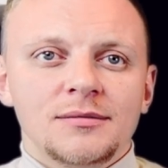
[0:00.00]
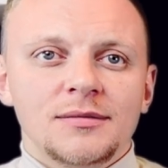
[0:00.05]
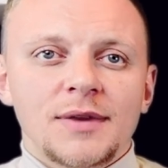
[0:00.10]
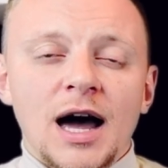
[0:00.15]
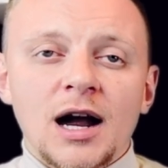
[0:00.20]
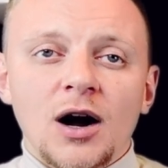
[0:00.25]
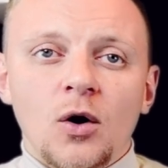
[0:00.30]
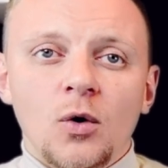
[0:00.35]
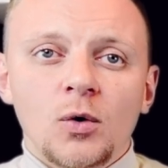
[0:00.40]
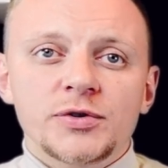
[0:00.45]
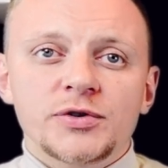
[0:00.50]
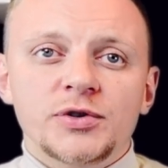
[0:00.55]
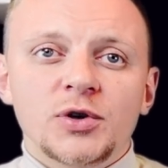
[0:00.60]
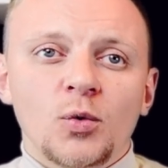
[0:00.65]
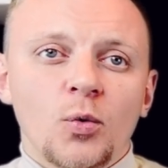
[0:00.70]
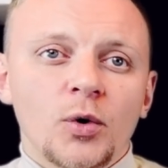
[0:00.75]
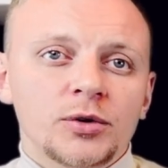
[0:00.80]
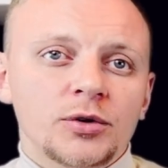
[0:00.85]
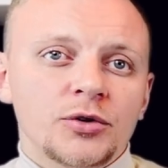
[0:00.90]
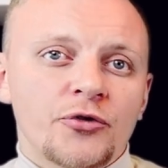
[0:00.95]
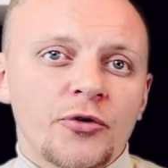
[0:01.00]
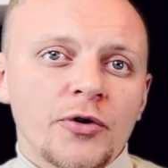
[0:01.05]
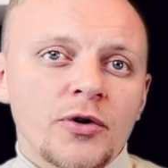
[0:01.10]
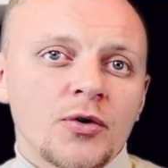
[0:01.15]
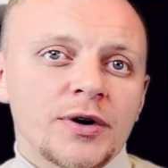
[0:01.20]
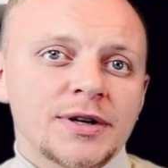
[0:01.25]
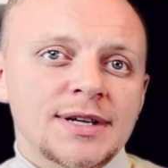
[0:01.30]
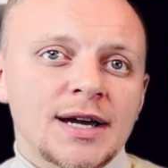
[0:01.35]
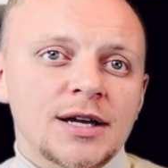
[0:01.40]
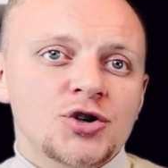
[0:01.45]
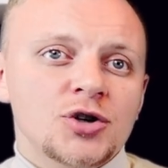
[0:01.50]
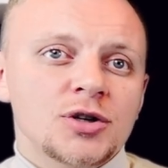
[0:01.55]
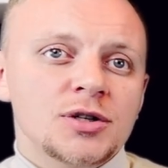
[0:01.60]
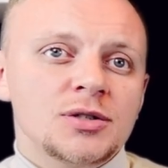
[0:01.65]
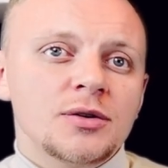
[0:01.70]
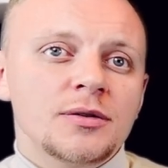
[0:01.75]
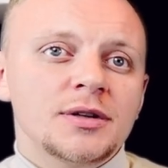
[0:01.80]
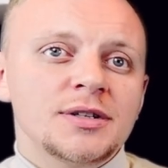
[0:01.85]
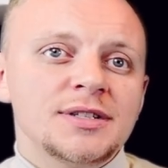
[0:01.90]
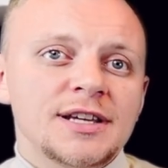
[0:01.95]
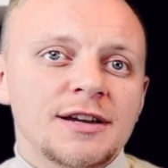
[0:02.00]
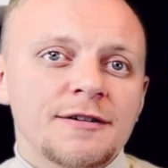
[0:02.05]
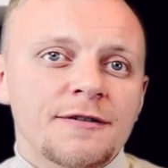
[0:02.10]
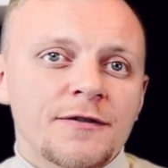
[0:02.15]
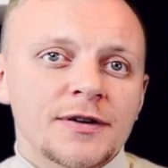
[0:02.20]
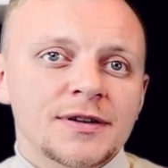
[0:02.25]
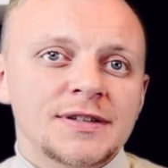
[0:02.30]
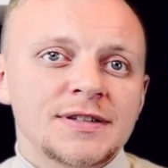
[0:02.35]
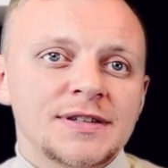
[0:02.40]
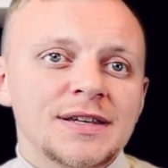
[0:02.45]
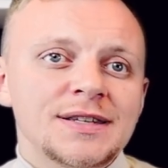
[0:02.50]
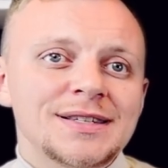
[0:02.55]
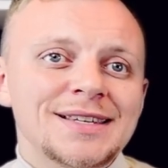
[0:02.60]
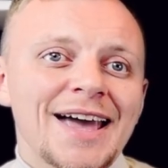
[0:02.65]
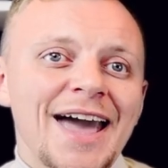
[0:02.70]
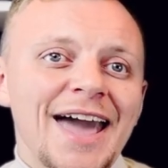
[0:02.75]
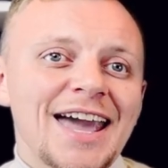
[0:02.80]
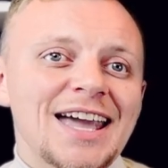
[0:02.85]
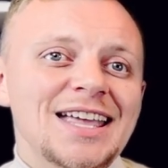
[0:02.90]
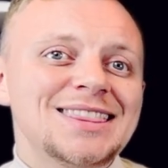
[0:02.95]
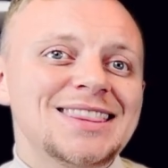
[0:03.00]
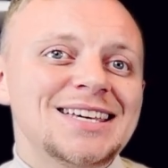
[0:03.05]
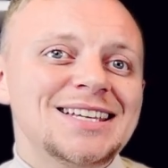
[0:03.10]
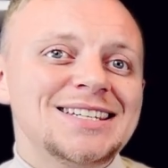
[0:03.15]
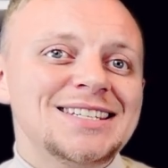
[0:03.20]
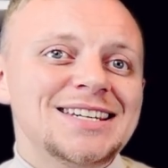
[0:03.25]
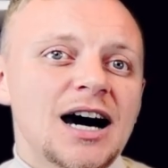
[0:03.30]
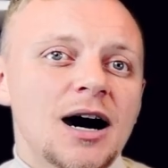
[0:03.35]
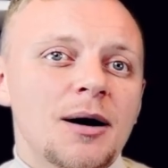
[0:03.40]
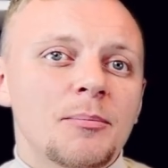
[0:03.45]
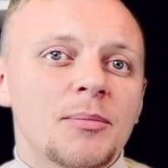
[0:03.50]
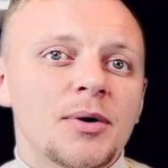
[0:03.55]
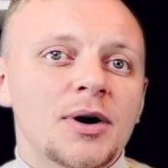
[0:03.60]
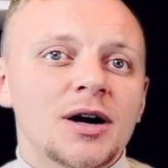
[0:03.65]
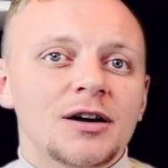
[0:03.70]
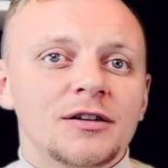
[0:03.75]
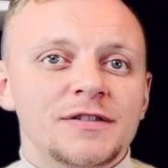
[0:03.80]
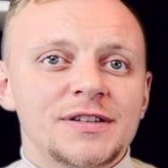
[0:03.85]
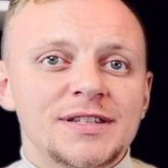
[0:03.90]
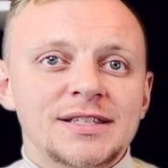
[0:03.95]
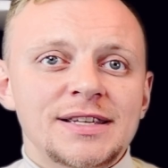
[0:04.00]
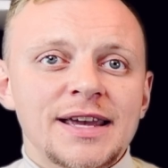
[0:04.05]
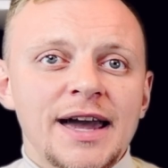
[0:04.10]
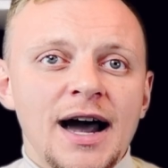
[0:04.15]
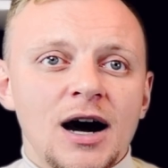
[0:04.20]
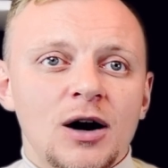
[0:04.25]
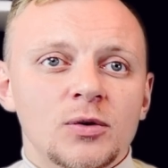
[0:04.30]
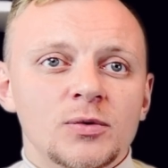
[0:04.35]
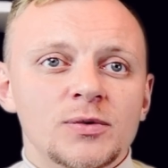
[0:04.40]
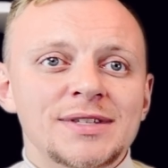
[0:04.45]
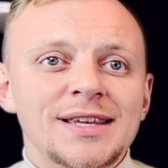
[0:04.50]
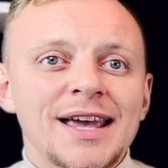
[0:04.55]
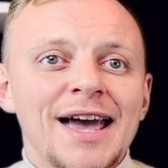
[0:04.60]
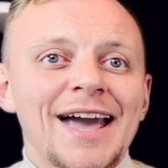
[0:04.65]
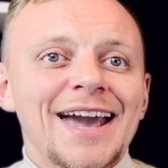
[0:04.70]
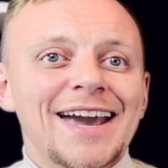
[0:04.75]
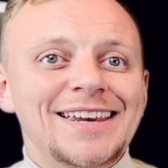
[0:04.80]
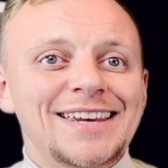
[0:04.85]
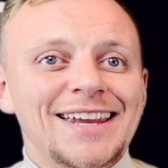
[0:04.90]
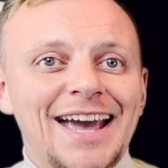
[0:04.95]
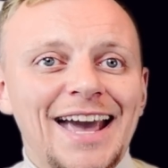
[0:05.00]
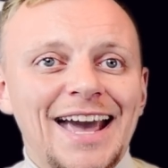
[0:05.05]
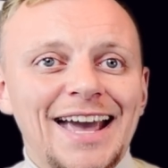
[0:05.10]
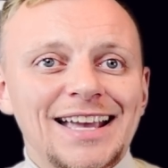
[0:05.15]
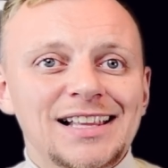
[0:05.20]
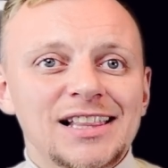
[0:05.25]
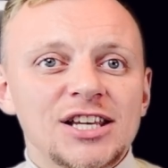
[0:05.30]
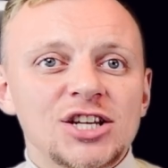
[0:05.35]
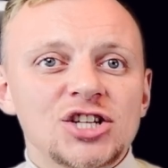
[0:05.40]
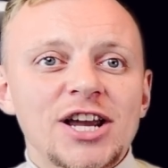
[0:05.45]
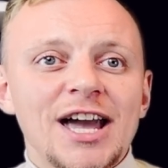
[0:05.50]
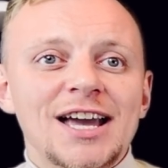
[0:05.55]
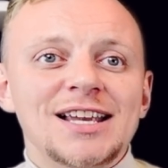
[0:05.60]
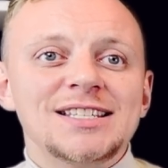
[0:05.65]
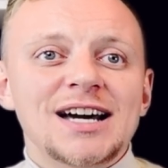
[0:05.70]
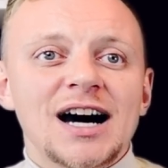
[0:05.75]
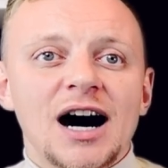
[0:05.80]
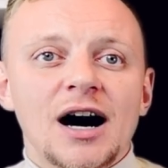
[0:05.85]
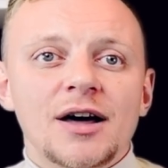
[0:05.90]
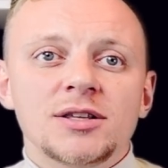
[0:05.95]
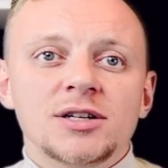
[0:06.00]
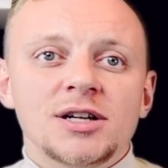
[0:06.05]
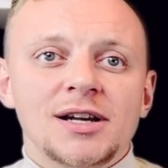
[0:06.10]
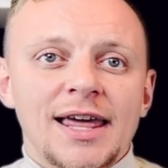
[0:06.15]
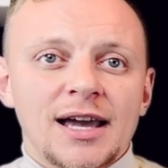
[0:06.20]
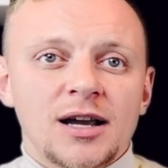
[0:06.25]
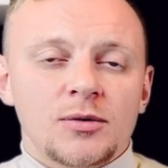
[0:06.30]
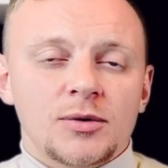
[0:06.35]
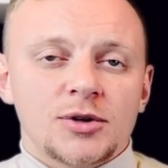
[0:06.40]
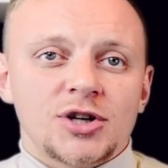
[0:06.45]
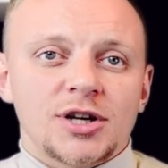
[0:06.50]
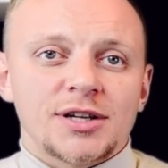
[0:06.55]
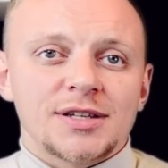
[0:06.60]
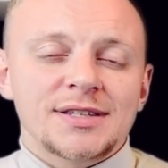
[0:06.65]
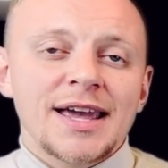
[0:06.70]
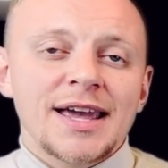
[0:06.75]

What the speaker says: I also want to draw your attention to the differences in the number of sounds in English and other languages,